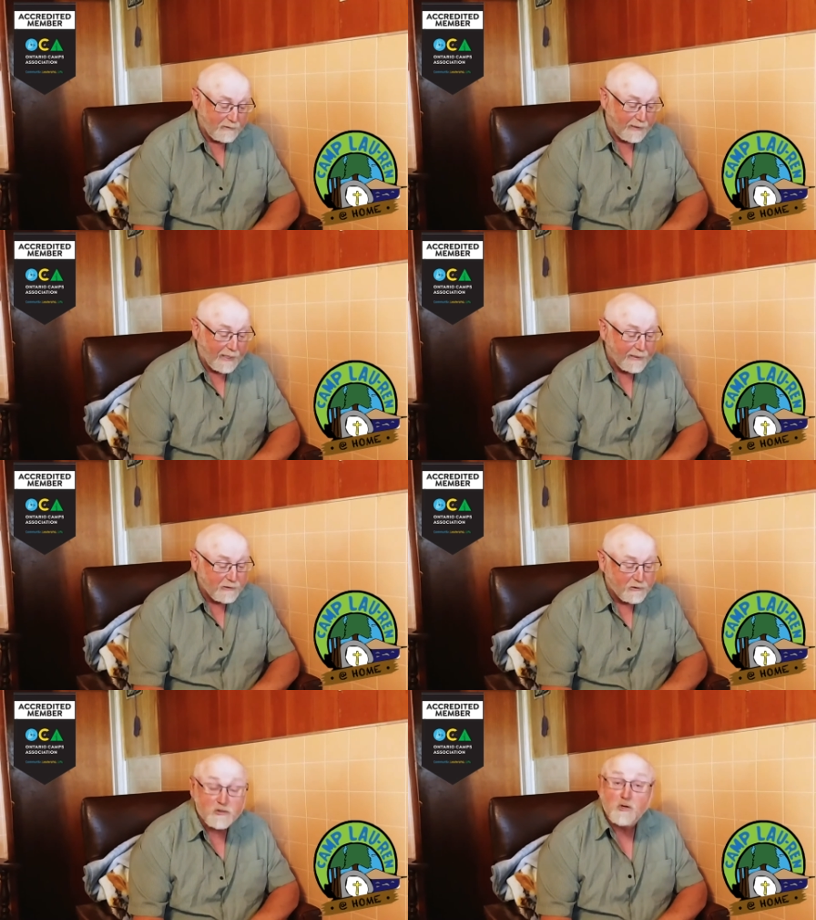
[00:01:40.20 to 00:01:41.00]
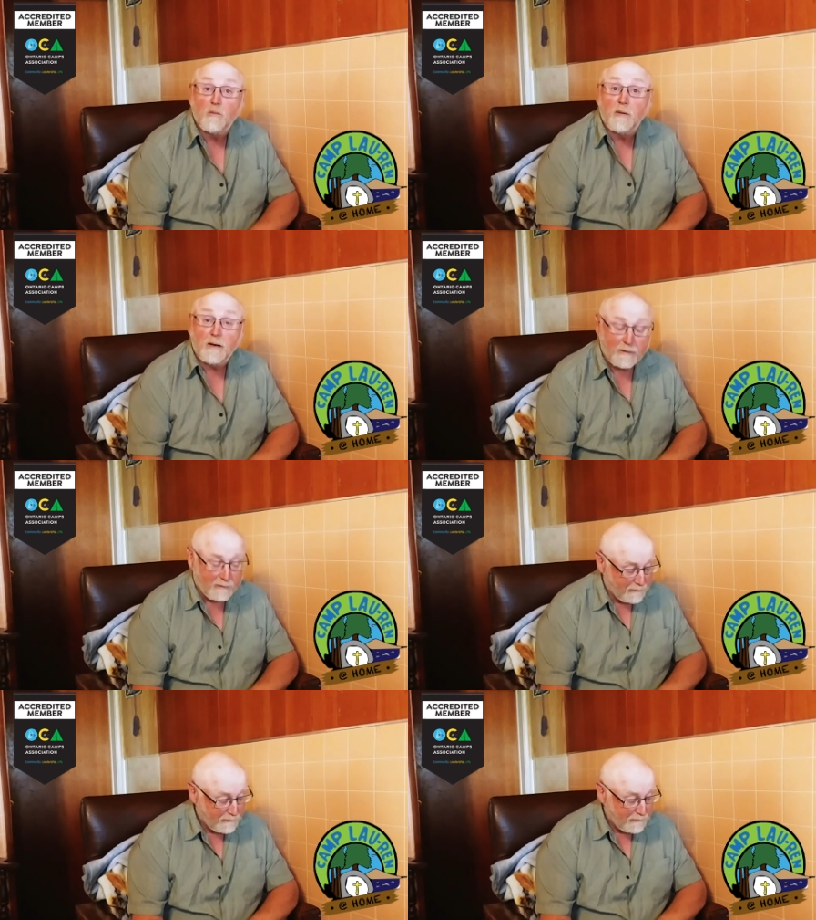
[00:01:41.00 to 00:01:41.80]
He headed to Joppa
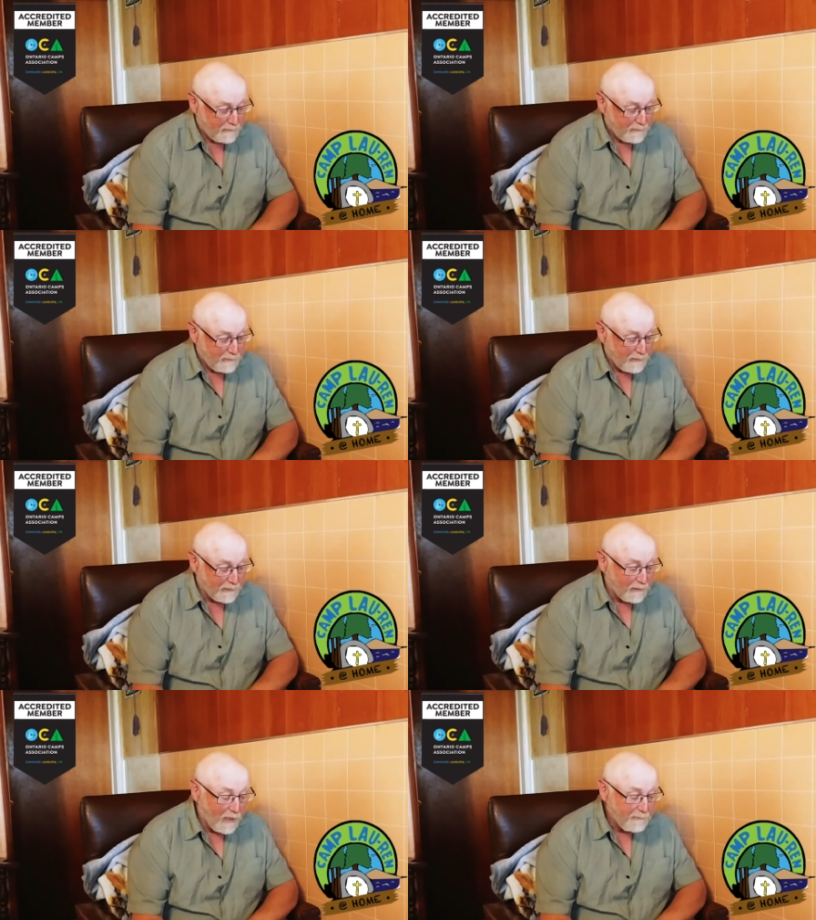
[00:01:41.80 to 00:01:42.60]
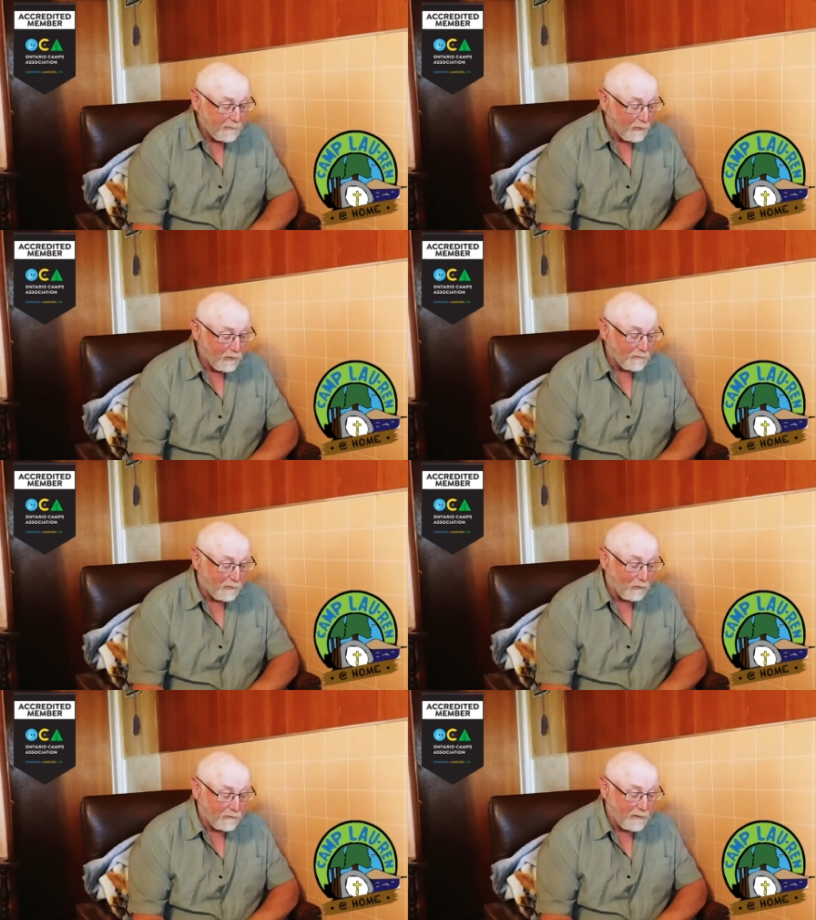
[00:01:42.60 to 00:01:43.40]
and climbed aboard a
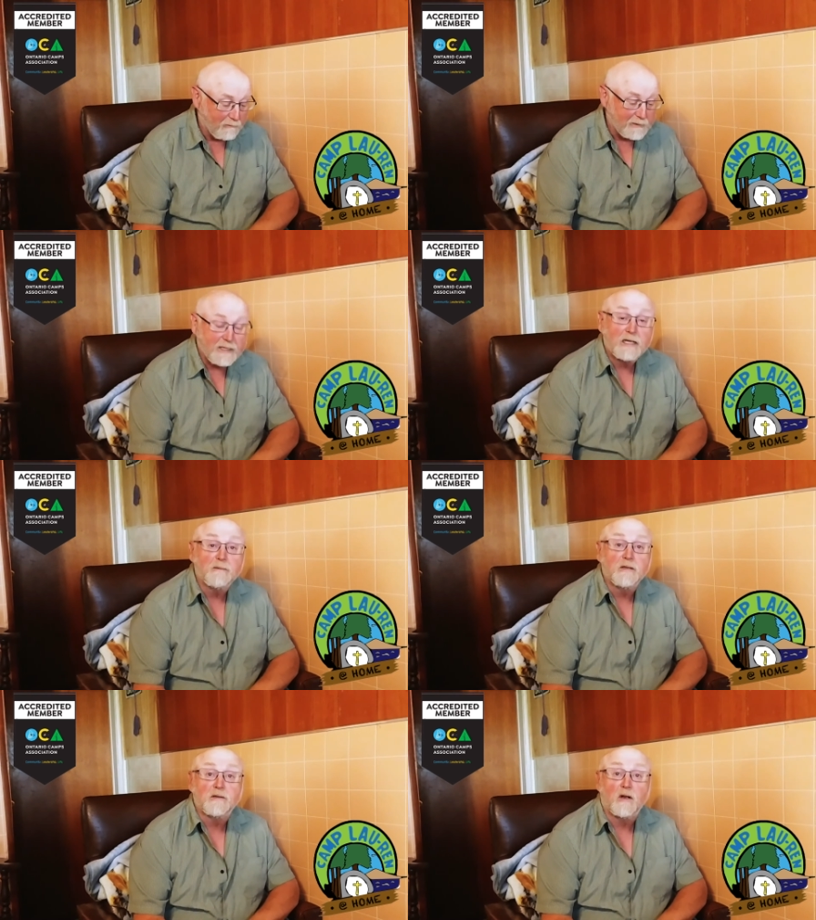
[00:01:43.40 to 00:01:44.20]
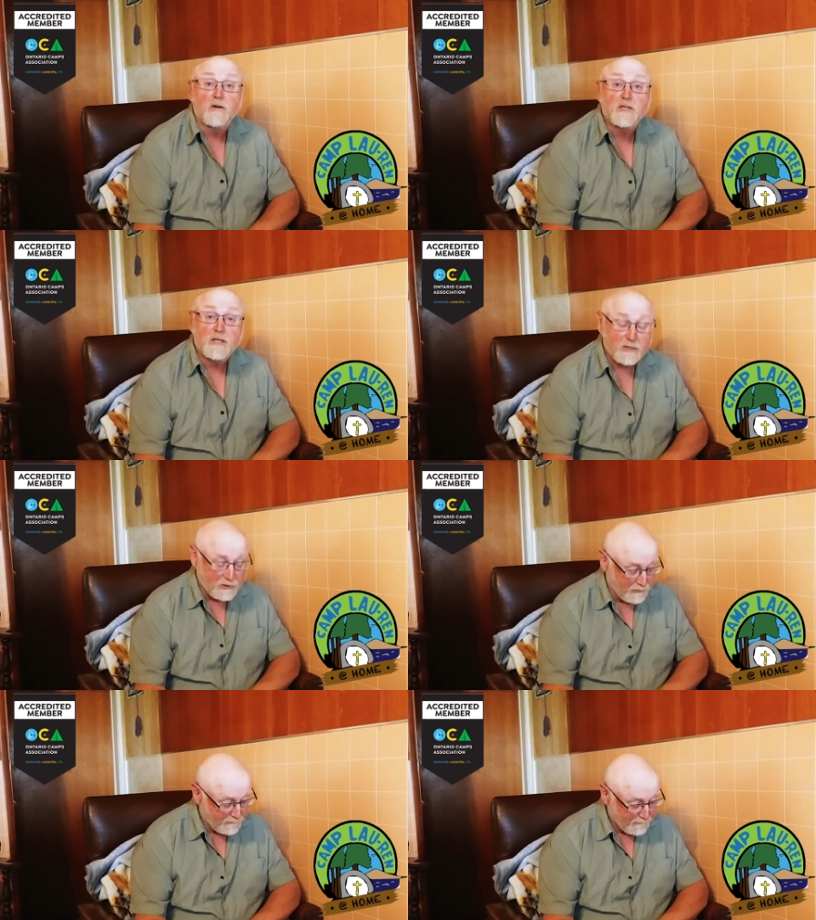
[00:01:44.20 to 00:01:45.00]
boat that would take him to
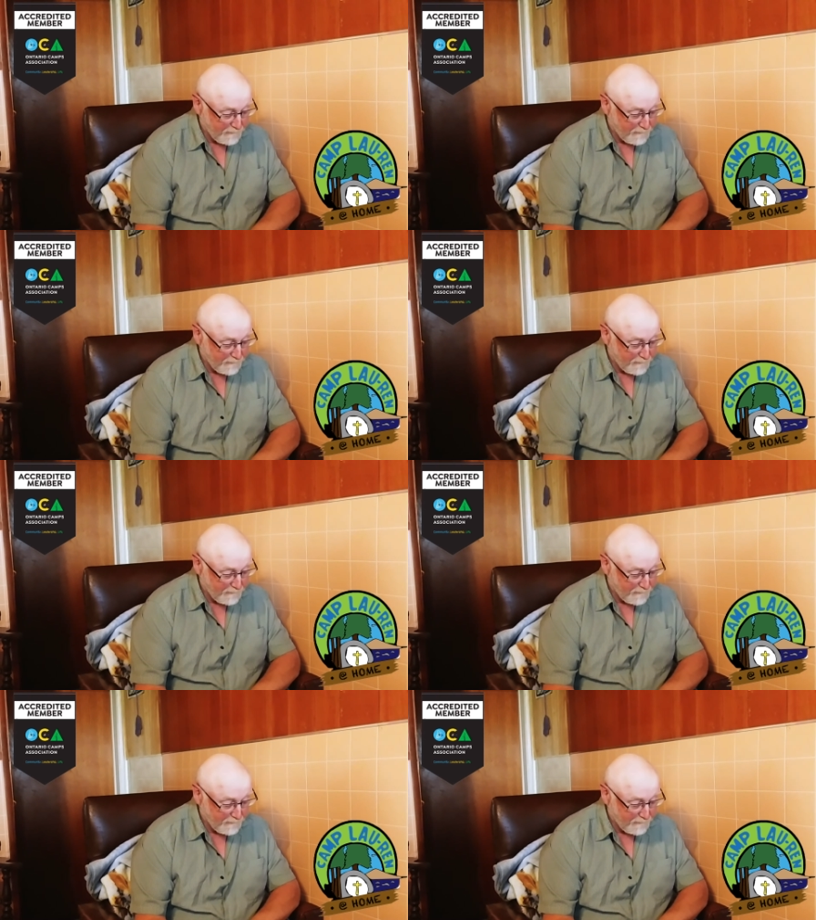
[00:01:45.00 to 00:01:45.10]
Tarshish.